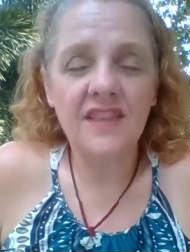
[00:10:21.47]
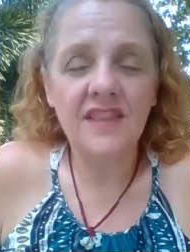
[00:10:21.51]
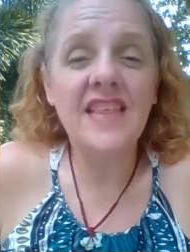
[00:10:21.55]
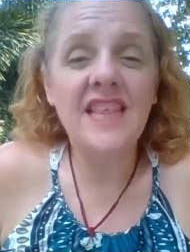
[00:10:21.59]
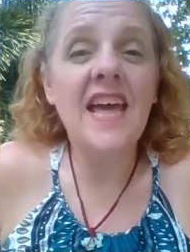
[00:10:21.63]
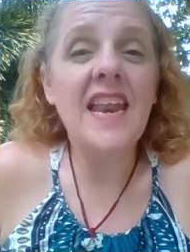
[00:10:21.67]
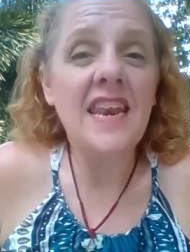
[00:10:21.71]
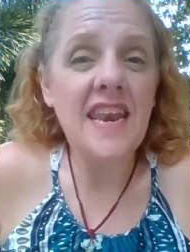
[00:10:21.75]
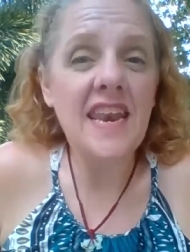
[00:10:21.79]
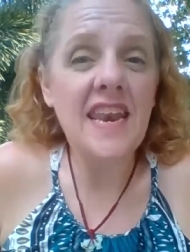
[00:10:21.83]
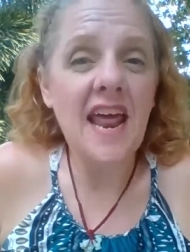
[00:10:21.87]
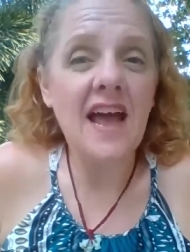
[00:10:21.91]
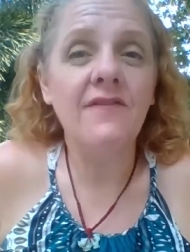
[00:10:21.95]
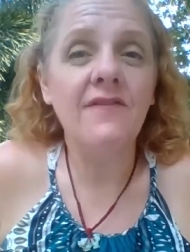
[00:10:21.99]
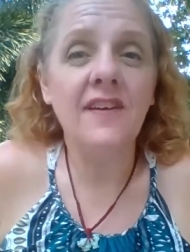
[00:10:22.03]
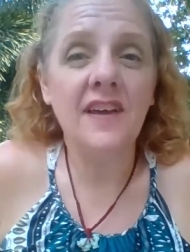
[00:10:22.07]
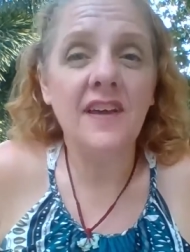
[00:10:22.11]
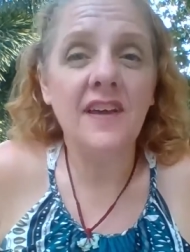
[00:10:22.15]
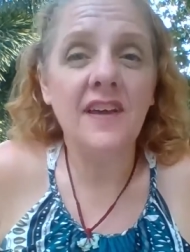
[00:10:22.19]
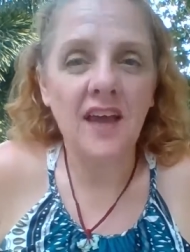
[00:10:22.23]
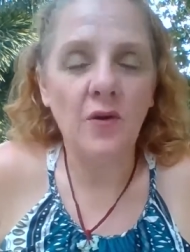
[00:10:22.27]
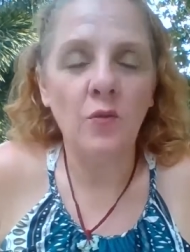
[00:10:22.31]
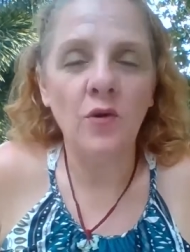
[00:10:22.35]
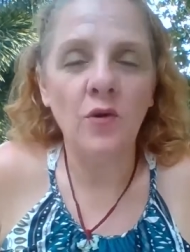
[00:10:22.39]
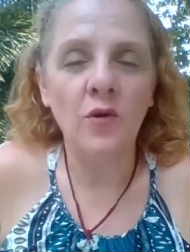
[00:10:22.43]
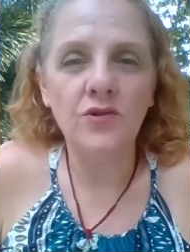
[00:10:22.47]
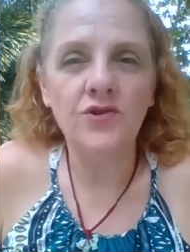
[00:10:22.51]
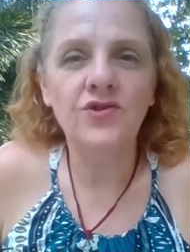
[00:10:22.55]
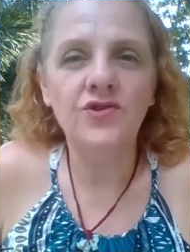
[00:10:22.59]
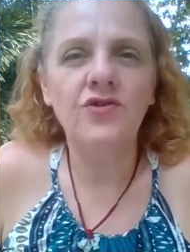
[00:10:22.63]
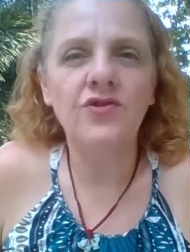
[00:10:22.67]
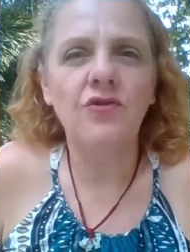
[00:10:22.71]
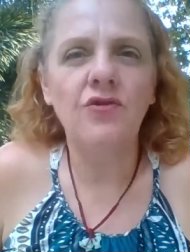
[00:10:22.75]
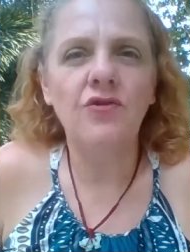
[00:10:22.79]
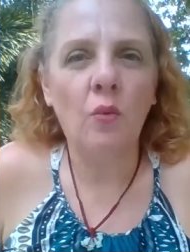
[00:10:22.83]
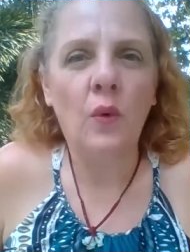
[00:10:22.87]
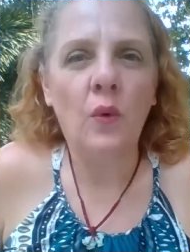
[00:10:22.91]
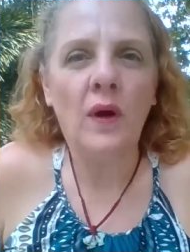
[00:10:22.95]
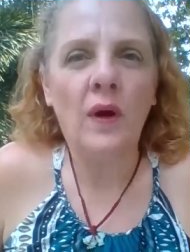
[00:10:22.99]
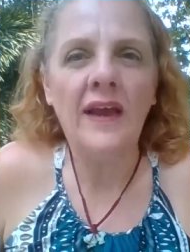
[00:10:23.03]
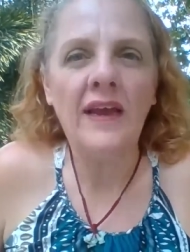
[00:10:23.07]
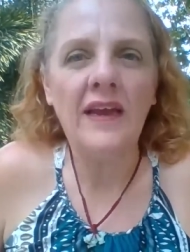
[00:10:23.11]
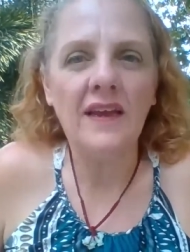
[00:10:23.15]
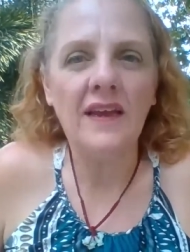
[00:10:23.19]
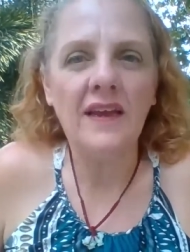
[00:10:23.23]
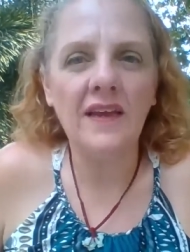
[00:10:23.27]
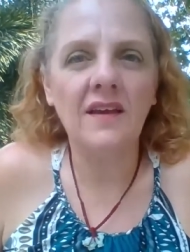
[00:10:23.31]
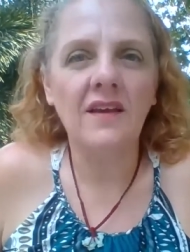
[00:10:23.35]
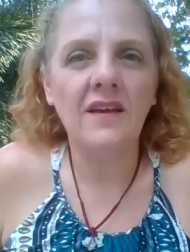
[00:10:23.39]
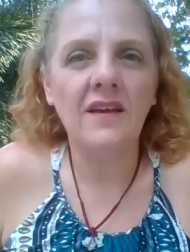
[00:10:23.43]
then navigate, once you're
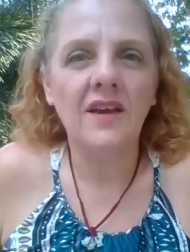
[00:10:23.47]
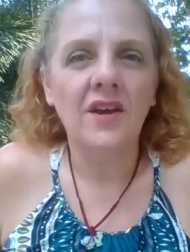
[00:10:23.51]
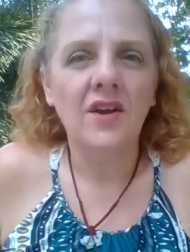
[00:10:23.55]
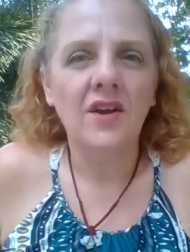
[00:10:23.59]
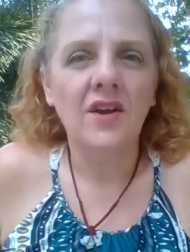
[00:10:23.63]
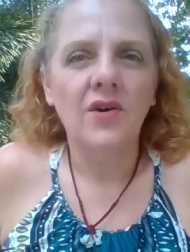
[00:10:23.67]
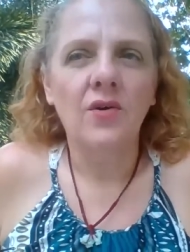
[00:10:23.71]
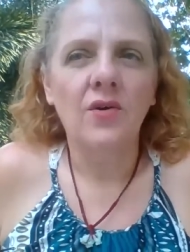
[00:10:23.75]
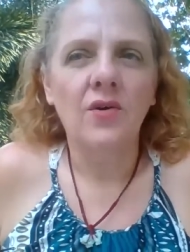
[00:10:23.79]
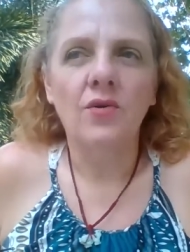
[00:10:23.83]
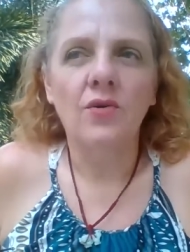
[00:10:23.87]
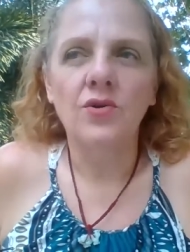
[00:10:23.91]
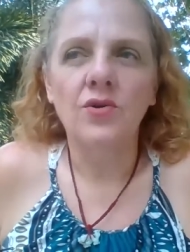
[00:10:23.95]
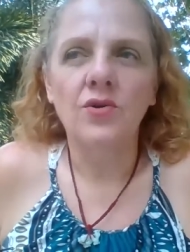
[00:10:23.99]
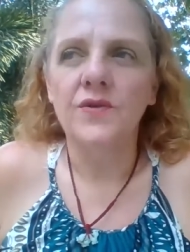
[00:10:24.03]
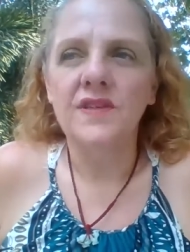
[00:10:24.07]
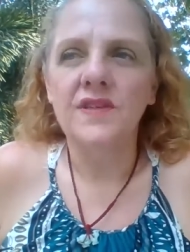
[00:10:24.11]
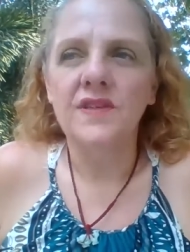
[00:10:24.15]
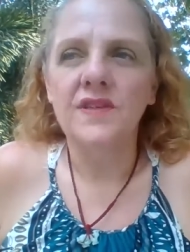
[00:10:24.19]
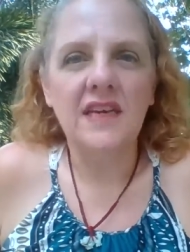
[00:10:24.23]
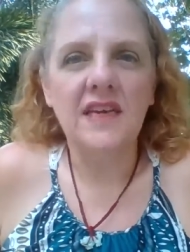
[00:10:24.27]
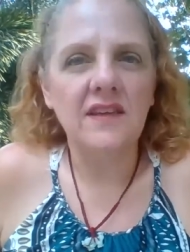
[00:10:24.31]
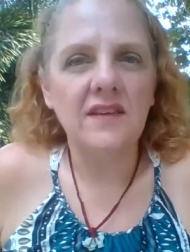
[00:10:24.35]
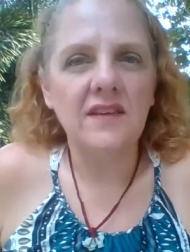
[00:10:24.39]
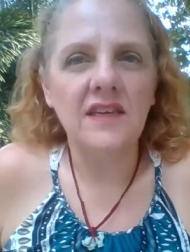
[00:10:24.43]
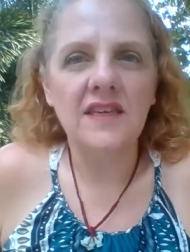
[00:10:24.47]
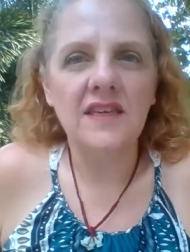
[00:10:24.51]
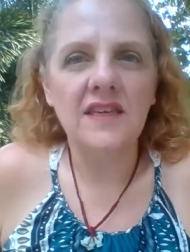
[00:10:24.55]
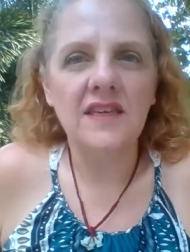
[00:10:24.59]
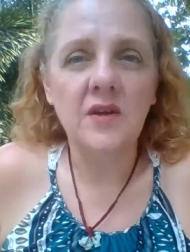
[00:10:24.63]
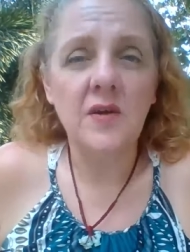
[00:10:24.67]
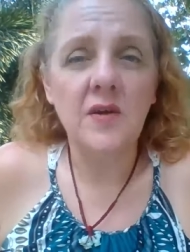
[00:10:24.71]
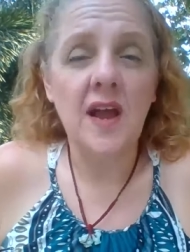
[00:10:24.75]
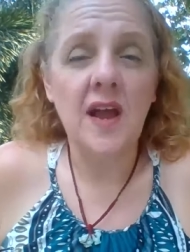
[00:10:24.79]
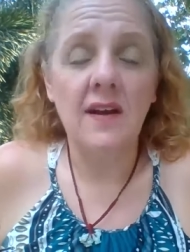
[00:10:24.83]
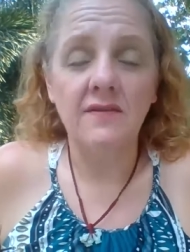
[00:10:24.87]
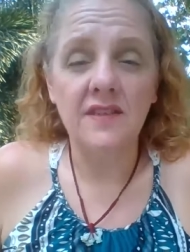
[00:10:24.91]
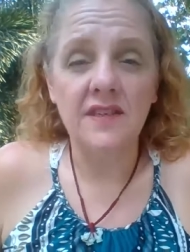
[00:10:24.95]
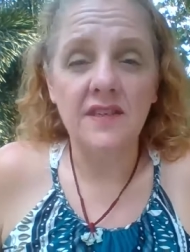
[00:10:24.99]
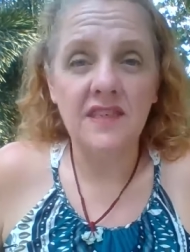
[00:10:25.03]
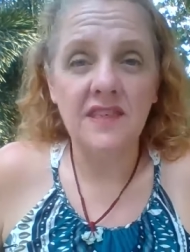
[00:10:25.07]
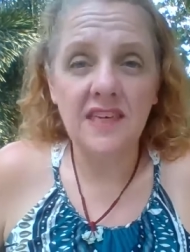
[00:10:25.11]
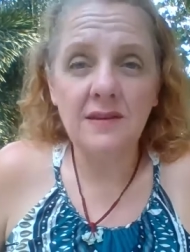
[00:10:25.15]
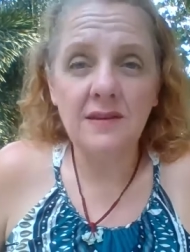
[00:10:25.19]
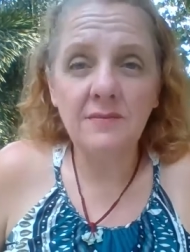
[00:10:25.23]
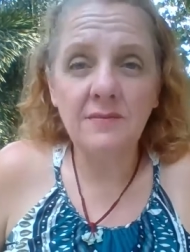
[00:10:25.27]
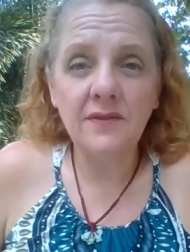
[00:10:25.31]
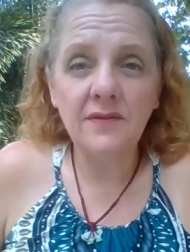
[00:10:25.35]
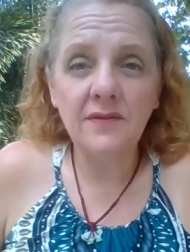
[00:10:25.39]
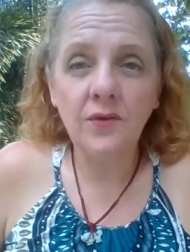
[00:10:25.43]
awake or you're seeing things that you haven't
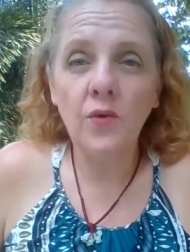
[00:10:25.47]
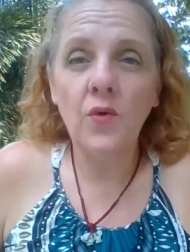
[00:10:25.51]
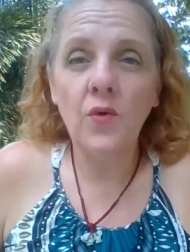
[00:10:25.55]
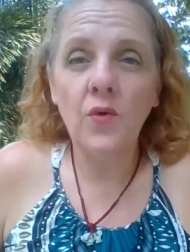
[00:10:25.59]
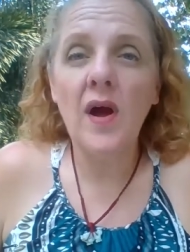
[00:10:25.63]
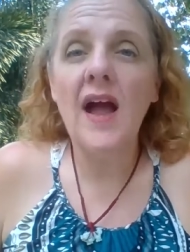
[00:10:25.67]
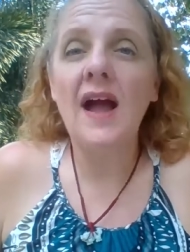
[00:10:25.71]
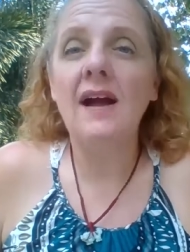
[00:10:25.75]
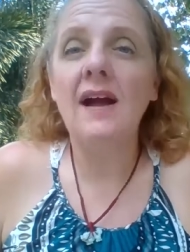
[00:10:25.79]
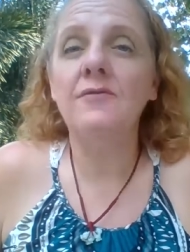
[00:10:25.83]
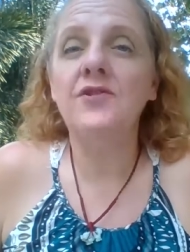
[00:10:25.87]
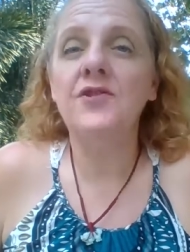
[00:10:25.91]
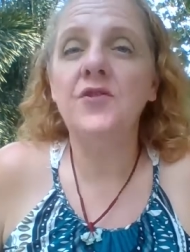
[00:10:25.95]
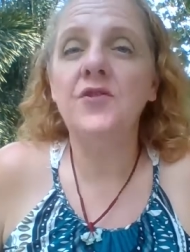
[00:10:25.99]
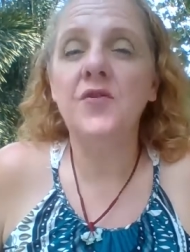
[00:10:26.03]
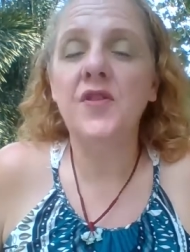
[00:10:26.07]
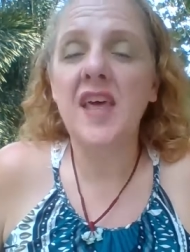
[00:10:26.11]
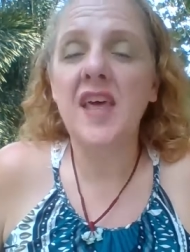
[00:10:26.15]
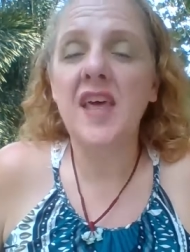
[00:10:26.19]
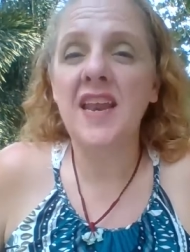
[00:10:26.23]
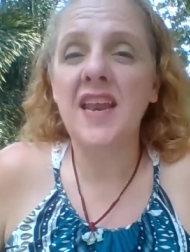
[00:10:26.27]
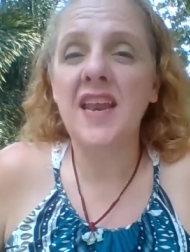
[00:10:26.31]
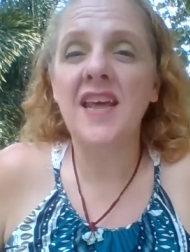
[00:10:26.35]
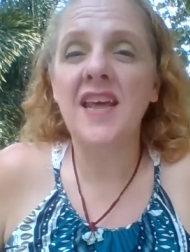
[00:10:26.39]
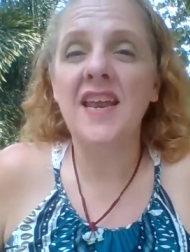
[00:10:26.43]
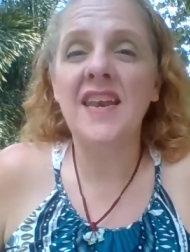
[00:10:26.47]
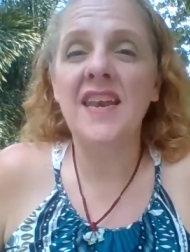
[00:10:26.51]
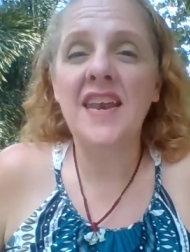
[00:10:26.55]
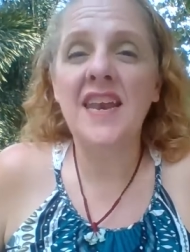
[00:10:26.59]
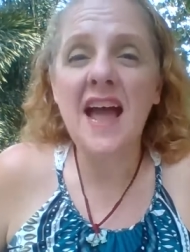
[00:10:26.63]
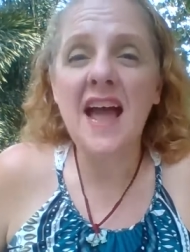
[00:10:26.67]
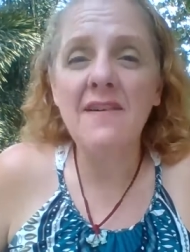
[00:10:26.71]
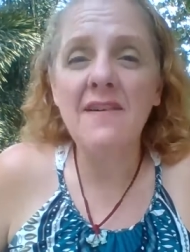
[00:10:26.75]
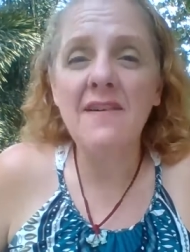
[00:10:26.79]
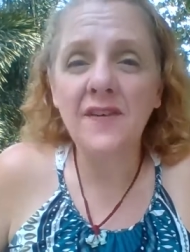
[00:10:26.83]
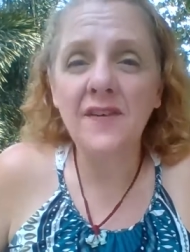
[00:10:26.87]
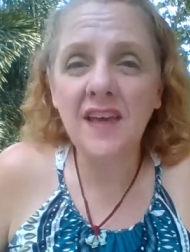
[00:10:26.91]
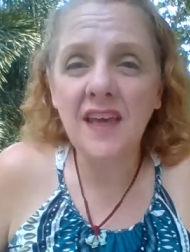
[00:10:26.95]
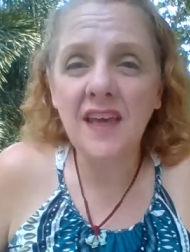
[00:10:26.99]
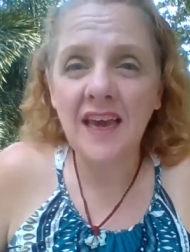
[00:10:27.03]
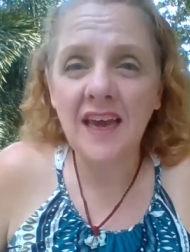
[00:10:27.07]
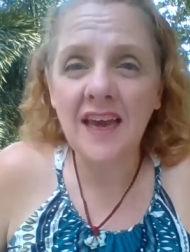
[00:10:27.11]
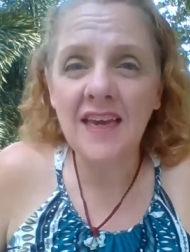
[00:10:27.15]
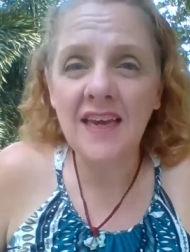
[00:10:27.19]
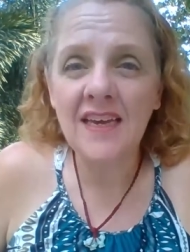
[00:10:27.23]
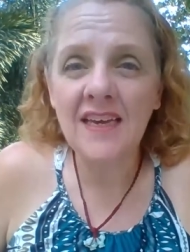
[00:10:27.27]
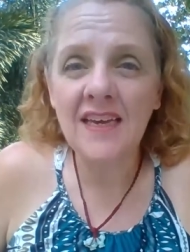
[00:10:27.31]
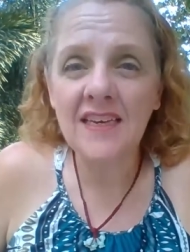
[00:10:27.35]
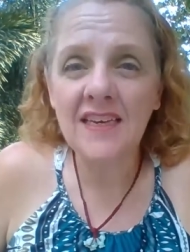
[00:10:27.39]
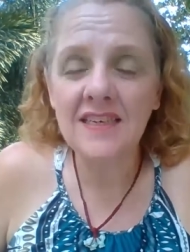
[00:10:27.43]
seen before, how do you then
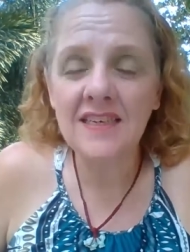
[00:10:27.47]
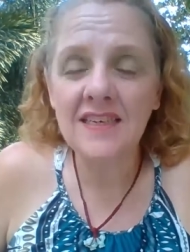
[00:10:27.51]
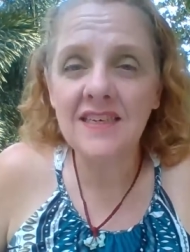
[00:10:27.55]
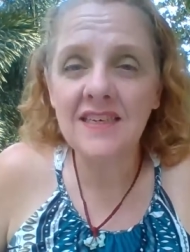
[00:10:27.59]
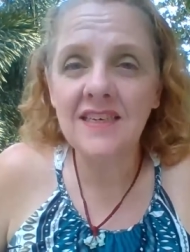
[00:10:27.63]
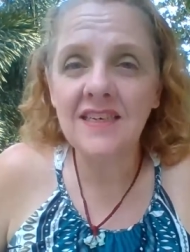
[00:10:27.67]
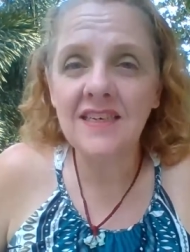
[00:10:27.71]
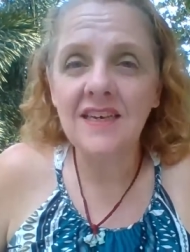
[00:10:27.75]
navigate